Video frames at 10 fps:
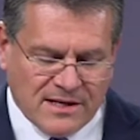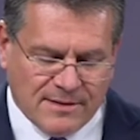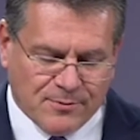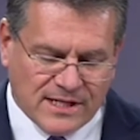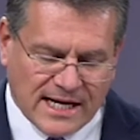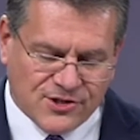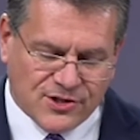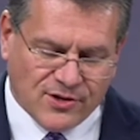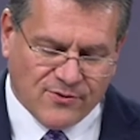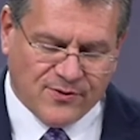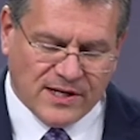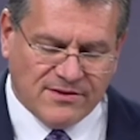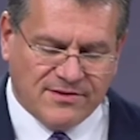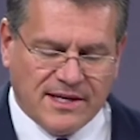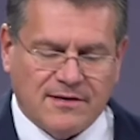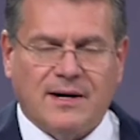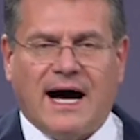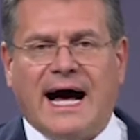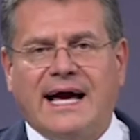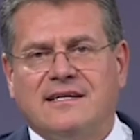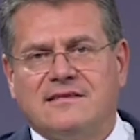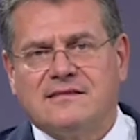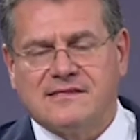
The production of lithium-ion